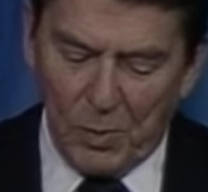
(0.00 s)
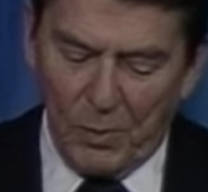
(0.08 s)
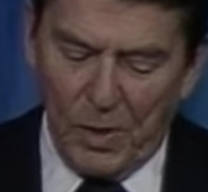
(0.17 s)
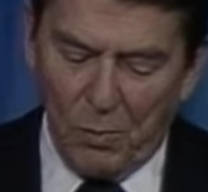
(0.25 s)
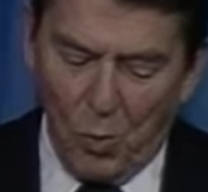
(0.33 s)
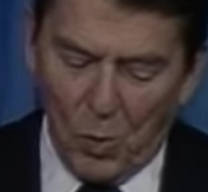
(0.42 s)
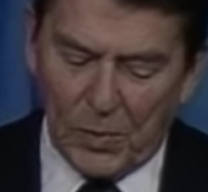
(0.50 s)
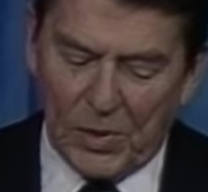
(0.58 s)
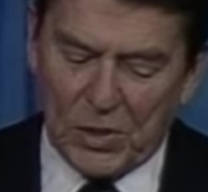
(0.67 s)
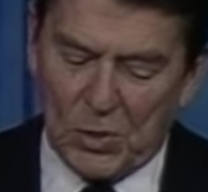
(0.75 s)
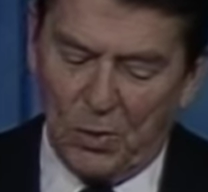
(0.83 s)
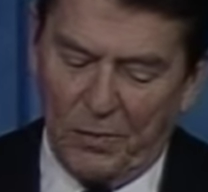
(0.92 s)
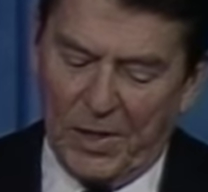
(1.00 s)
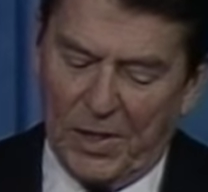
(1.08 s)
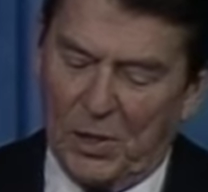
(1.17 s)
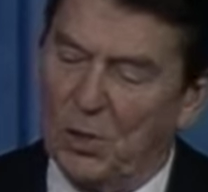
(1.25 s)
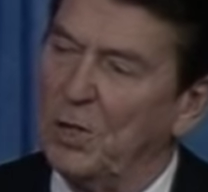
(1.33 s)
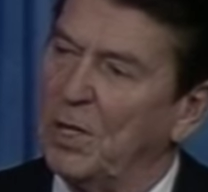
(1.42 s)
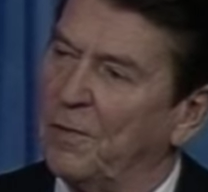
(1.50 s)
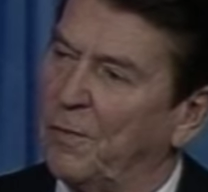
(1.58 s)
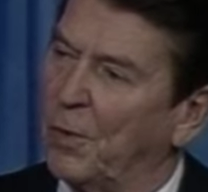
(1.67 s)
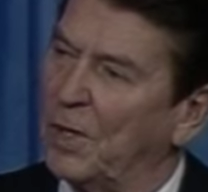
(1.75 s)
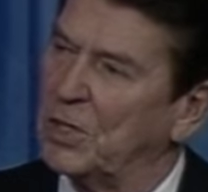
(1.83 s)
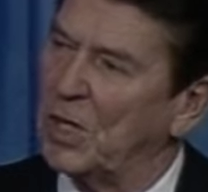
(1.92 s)
would reward the Soviet Union
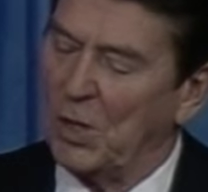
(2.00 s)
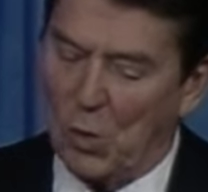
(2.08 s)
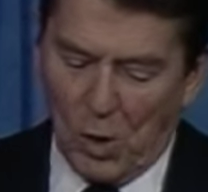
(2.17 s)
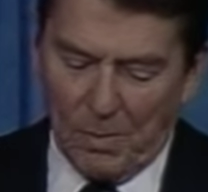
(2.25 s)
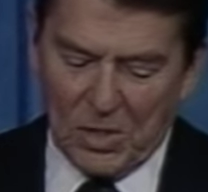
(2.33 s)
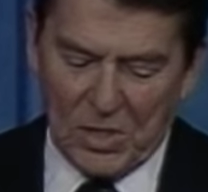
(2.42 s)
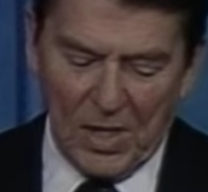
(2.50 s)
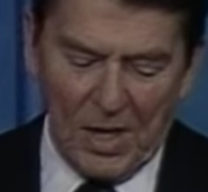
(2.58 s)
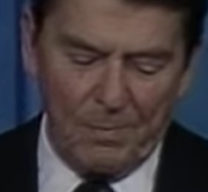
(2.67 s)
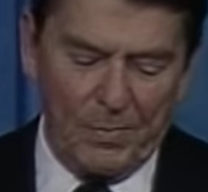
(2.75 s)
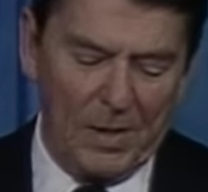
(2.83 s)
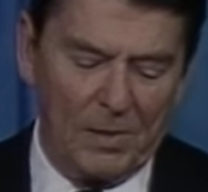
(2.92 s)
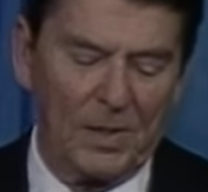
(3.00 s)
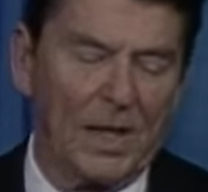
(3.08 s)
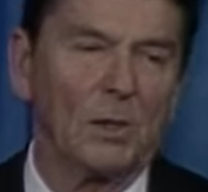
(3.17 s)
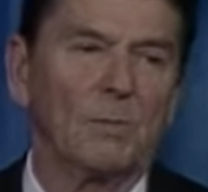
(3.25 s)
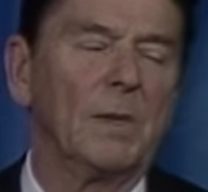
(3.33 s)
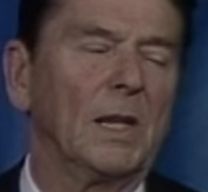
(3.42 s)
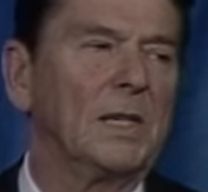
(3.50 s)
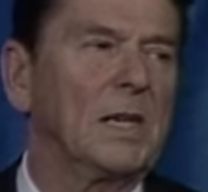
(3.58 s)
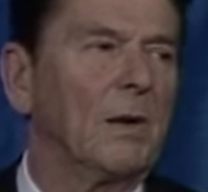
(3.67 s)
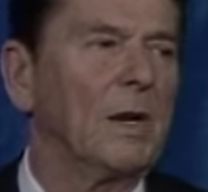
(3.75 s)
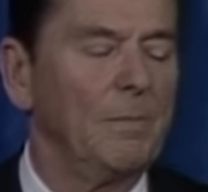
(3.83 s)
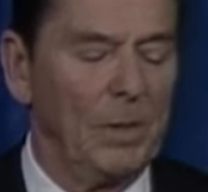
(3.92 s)
for its enormous and unparalleled
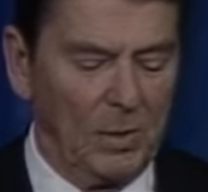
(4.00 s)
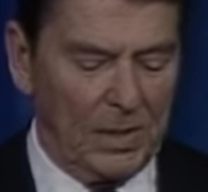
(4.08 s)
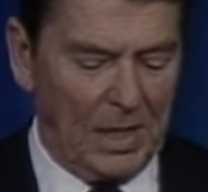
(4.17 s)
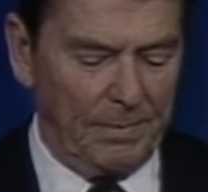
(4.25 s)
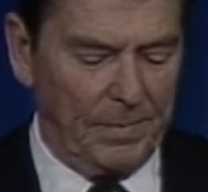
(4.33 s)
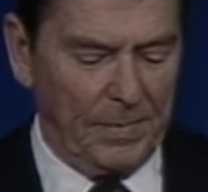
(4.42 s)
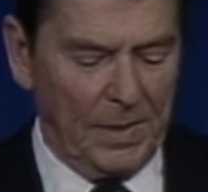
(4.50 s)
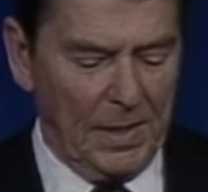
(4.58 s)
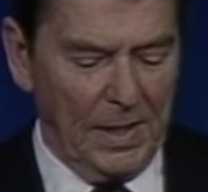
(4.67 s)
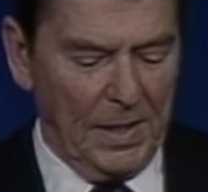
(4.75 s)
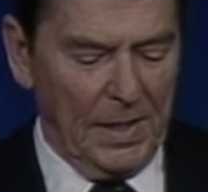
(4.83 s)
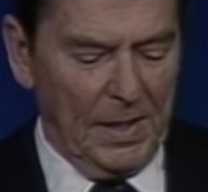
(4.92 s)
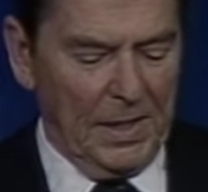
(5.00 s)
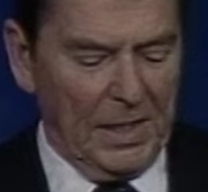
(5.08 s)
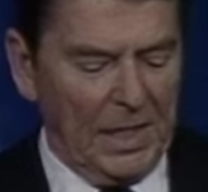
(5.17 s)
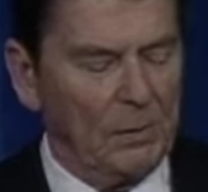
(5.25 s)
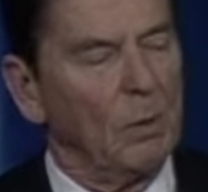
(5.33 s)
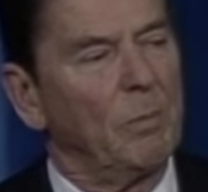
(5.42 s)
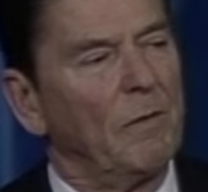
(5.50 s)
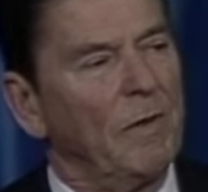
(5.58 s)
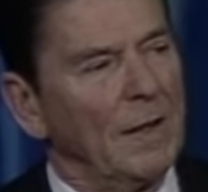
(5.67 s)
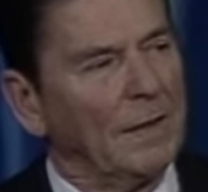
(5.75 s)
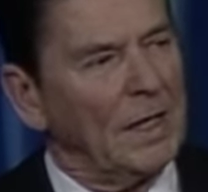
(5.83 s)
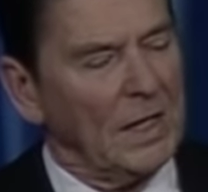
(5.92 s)
military buildup. It would
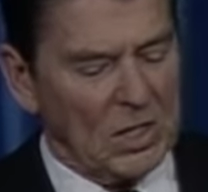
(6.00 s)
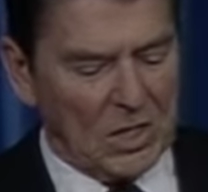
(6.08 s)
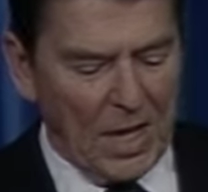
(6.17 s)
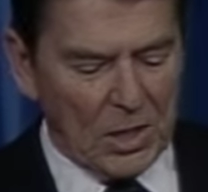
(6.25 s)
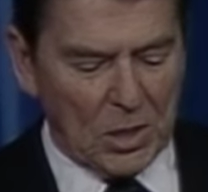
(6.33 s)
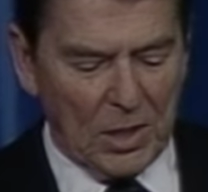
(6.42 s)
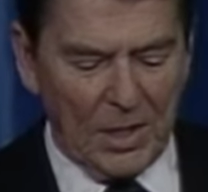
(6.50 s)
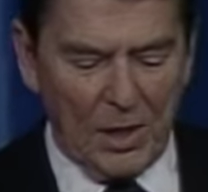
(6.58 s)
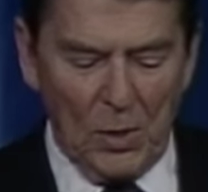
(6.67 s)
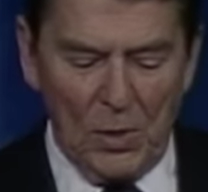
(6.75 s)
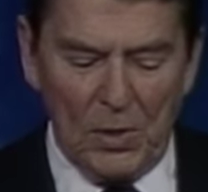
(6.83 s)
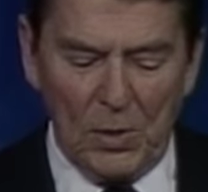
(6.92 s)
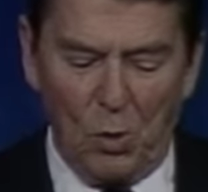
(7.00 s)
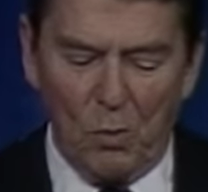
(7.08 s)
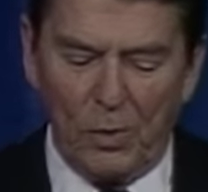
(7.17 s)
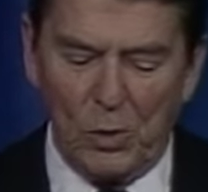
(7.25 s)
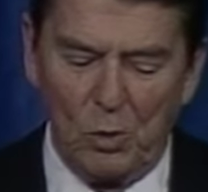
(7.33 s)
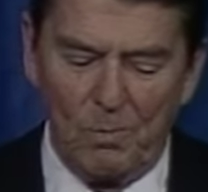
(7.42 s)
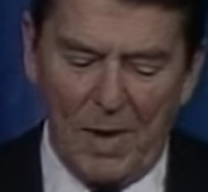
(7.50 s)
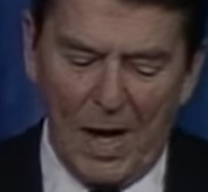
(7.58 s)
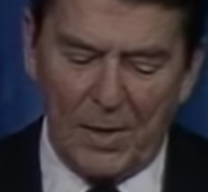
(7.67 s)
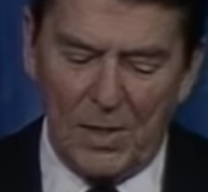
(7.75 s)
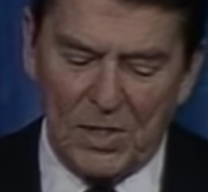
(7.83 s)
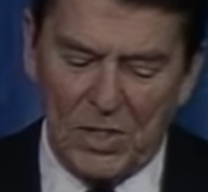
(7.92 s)
prevent the essential and long overdue
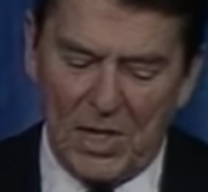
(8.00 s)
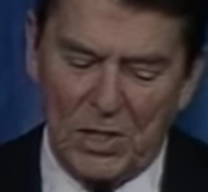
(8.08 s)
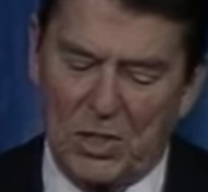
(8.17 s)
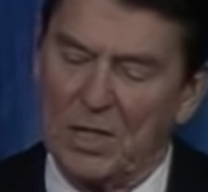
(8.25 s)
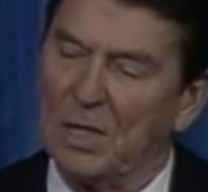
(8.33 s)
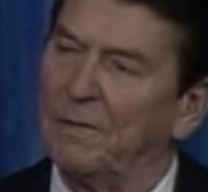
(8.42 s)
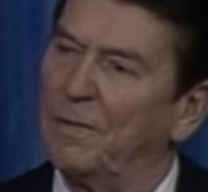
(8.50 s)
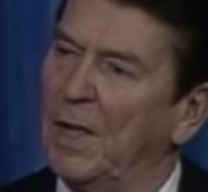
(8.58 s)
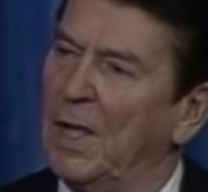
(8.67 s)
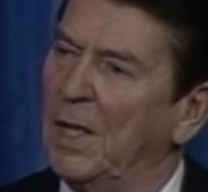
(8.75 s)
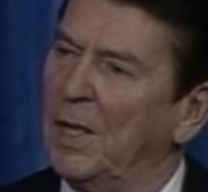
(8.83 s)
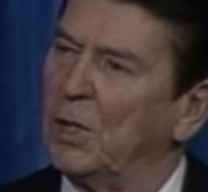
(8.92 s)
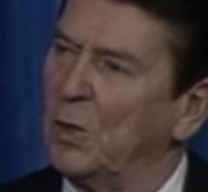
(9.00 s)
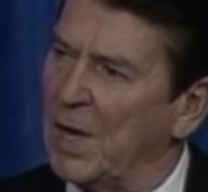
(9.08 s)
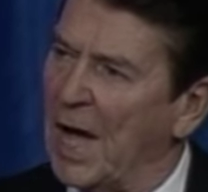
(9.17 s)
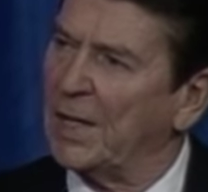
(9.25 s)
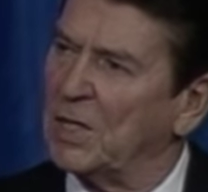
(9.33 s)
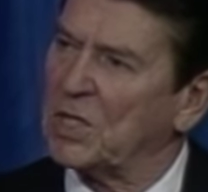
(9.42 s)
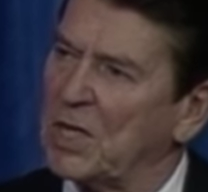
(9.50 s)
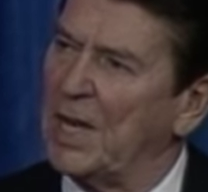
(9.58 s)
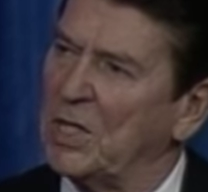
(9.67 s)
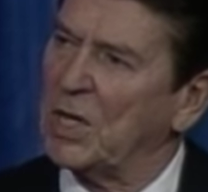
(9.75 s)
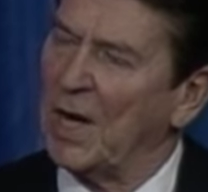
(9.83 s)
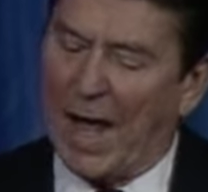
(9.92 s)
modernization of United
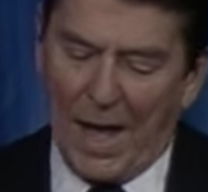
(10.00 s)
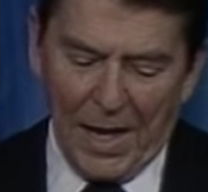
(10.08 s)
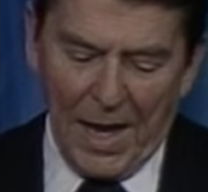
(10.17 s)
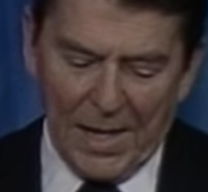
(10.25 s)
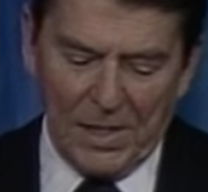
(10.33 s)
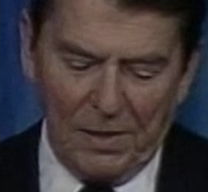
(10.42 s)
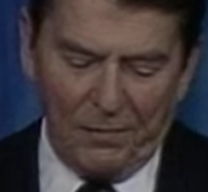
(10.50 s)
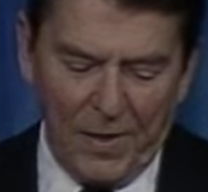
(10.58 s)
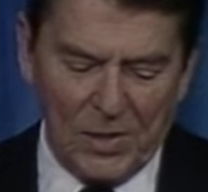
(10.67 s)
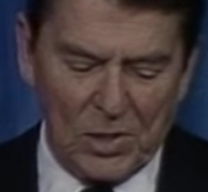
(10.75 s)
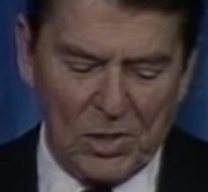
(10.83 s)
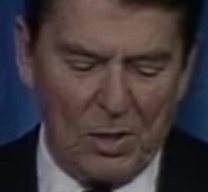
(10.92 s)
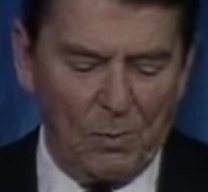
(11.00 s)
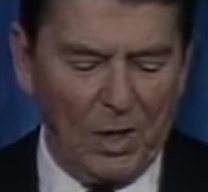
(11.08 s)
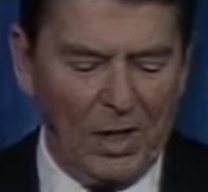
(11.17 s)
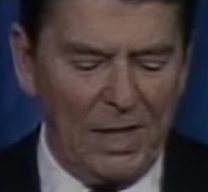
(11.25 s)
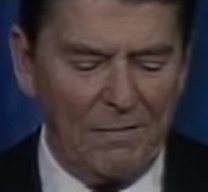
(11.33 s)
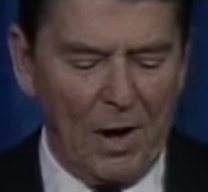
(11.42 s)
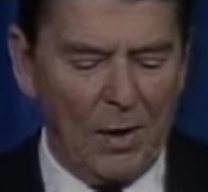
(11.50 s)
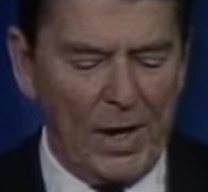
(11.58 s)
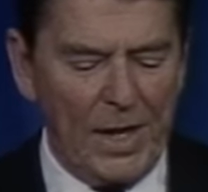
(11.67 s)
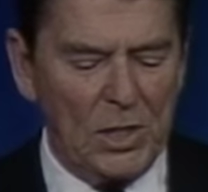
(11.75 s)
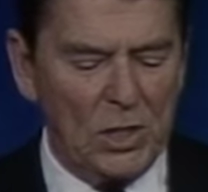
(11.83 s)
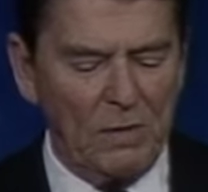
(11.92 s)
States and Allied defenses and would leave our
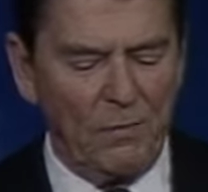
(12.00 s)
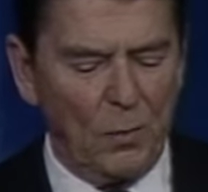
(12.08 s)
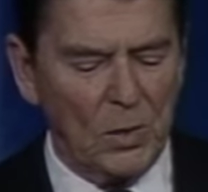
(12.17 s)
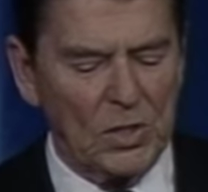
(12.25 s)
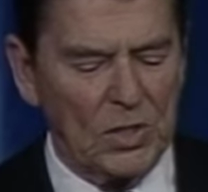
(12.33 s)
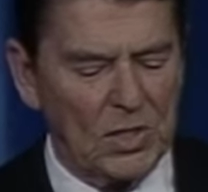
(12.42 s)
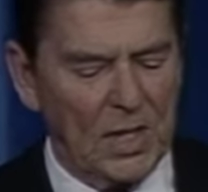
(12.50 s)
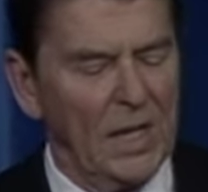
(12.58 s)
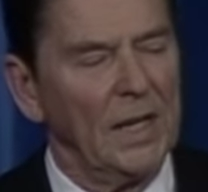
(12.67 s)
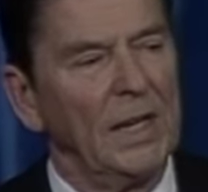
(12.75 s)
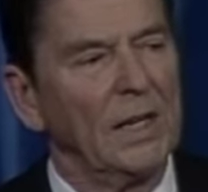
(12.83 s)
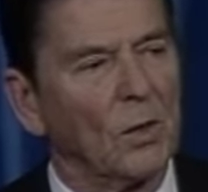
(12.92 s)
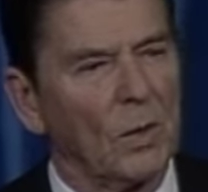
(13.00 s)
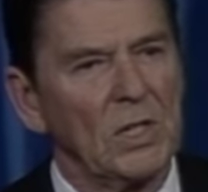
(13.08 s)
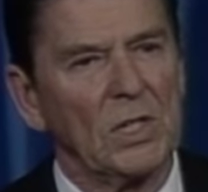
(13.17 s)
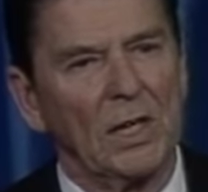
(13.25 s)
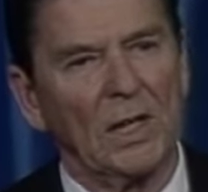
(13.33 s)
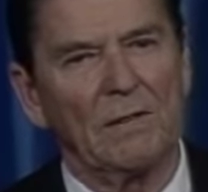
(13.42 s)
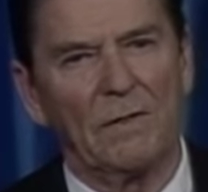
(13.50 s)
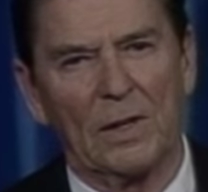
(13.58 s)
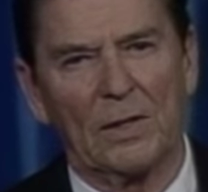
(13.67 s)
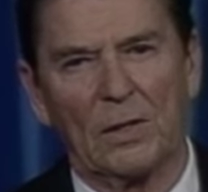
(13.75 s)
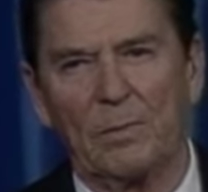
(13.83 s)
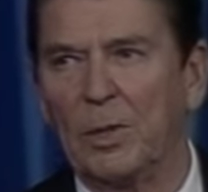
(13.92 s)
aging forces increasingly
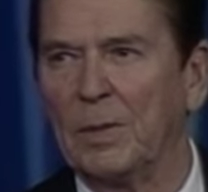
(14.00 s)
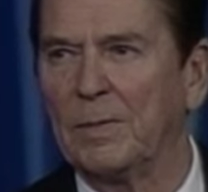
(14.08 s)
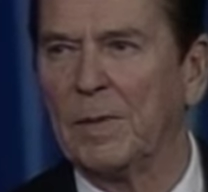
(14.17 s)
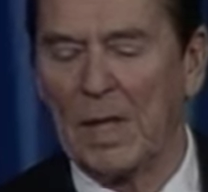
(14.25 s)
vulnerable.